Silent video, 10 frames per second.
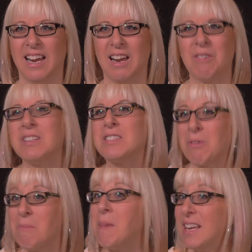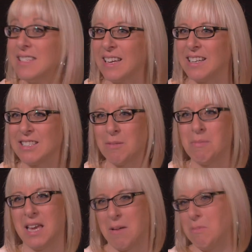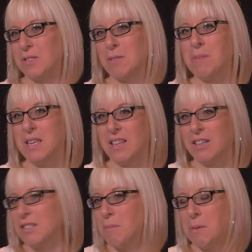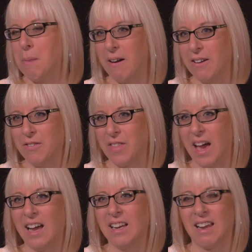amazing to be able to be there, to be part of that.